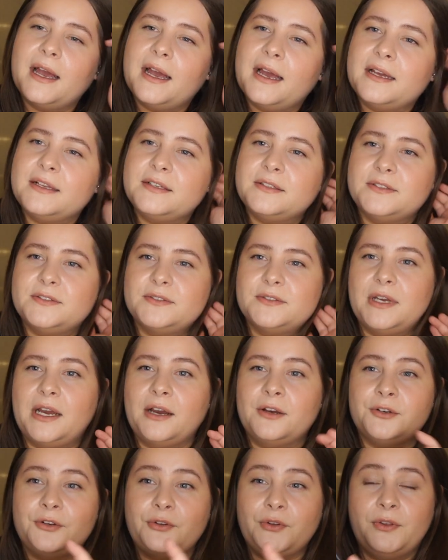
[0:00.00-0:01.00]
And
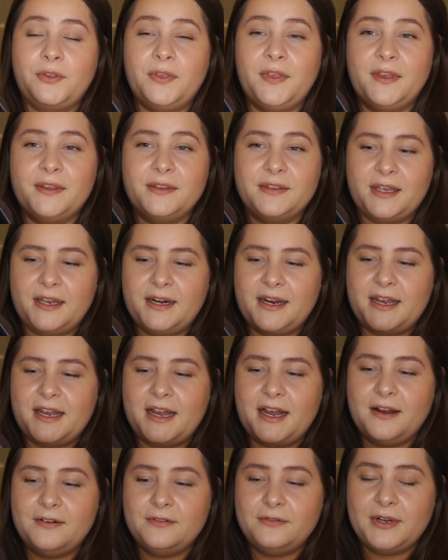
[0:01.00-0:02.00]
another thing that I
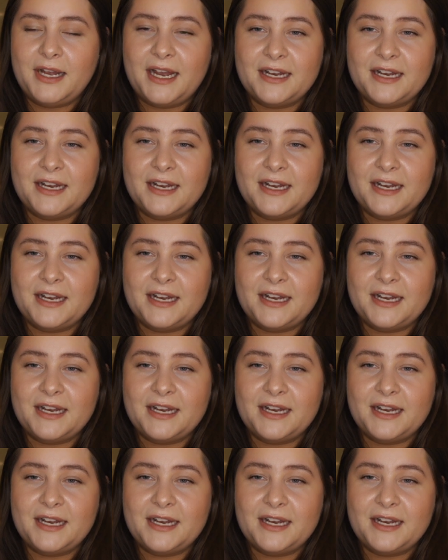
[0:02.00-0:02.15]
have